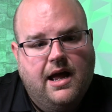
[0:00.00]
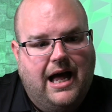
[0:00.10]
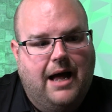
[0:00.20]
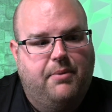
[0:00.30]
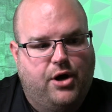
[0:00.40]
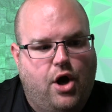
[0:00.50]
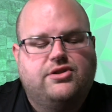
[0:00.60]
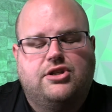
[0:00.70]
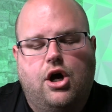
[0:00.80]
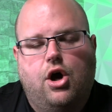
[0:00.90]
but
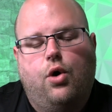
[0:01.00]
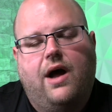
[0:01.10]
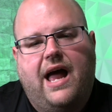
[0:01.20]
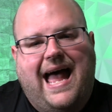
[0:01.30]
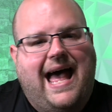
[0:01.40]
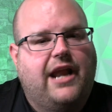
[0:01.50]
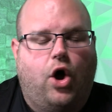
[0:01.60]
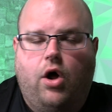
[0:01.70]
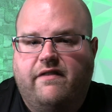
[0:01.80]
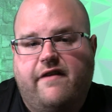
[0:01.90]
also had
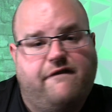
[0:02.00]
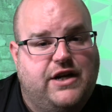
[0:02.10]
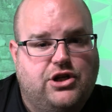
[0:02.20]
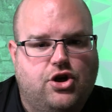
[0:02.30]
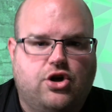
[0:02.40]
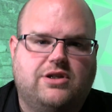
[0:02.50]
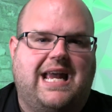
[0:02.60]
all the features